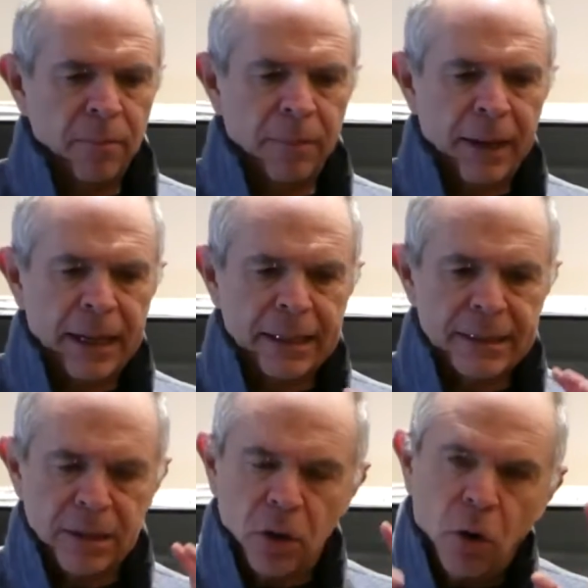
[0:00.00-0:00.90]

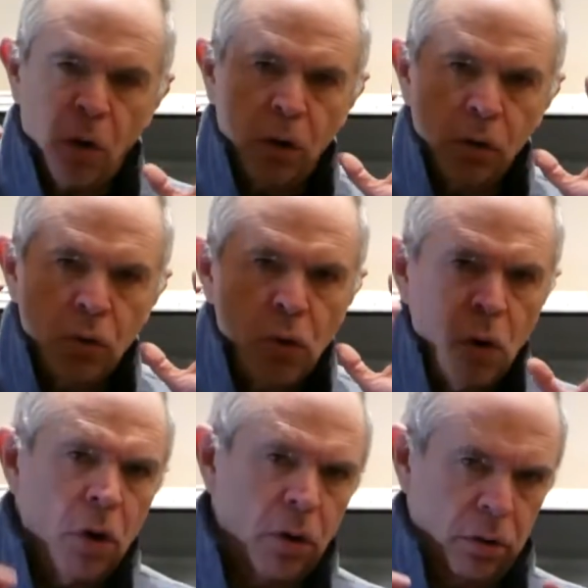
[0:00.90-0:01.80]
But the whole
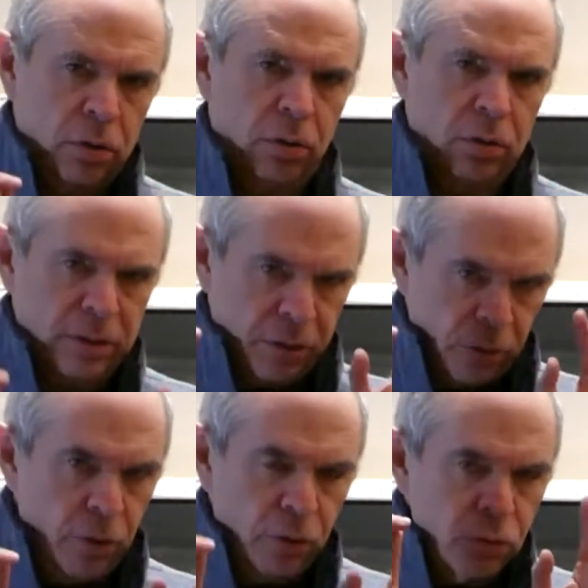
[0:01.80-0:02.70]
goal, the
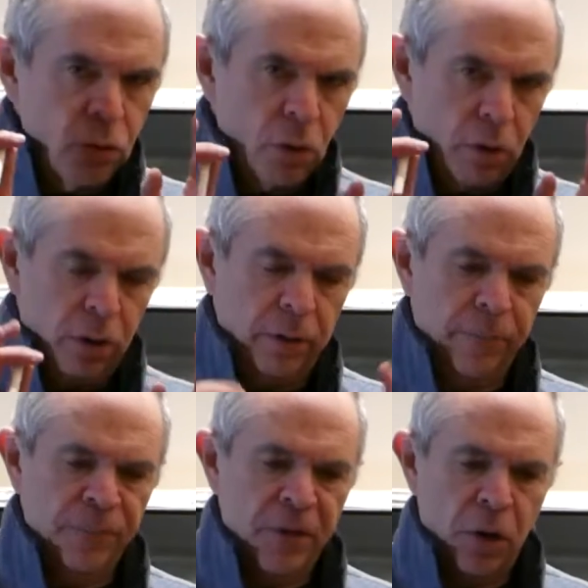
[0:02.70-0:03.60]
whole
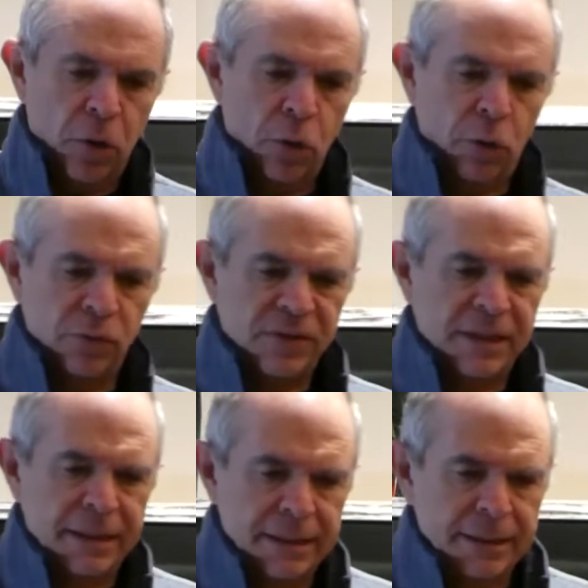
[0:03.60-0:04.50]
goal of
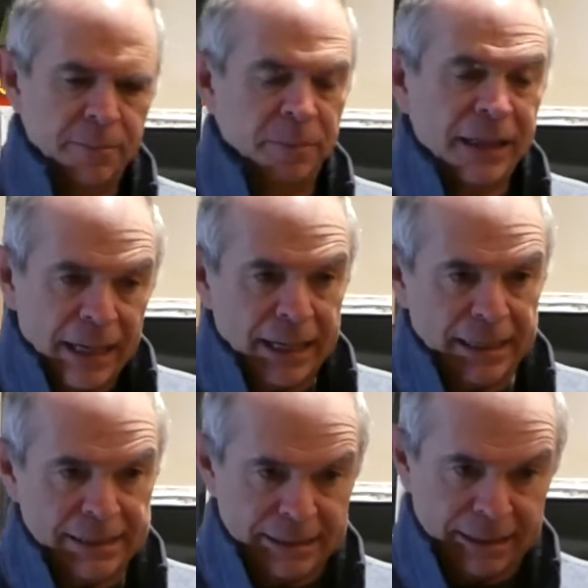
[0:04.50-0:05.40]
this
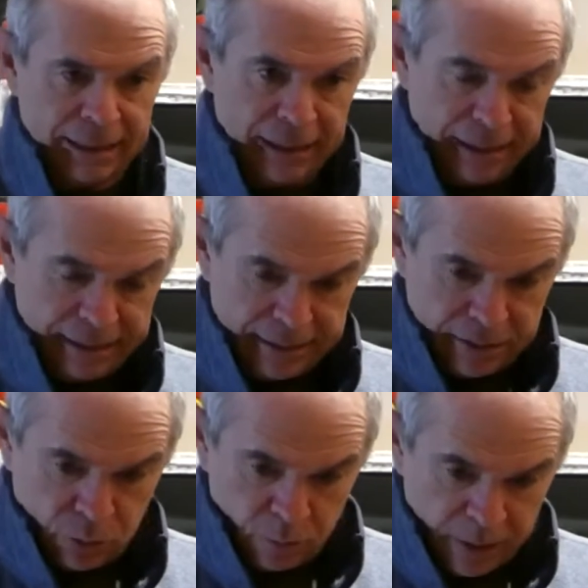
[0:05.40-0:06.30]
playlist is
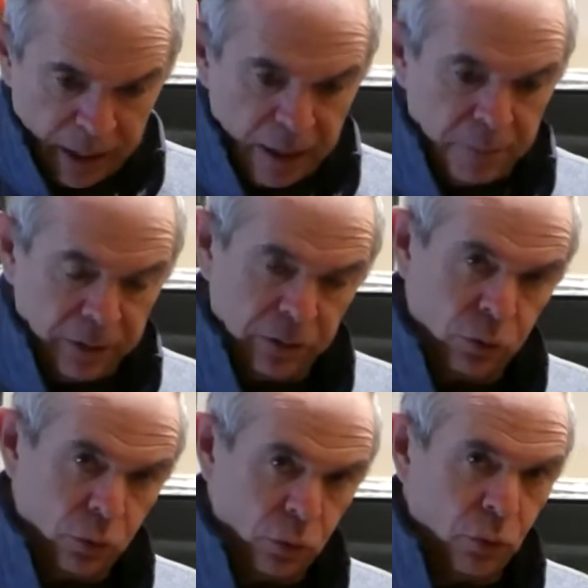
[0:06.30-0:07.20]
to be
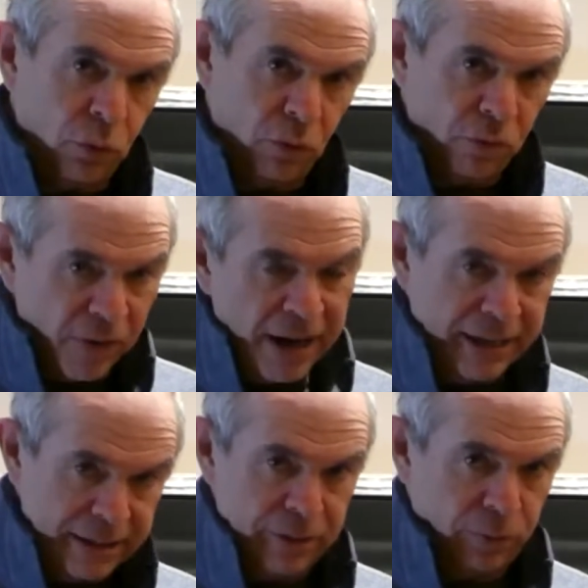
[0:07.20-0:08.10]
able to
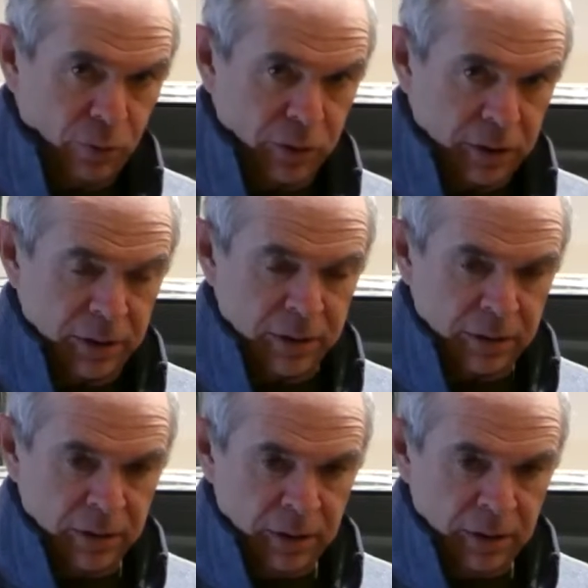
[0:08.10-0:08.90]
find the forces,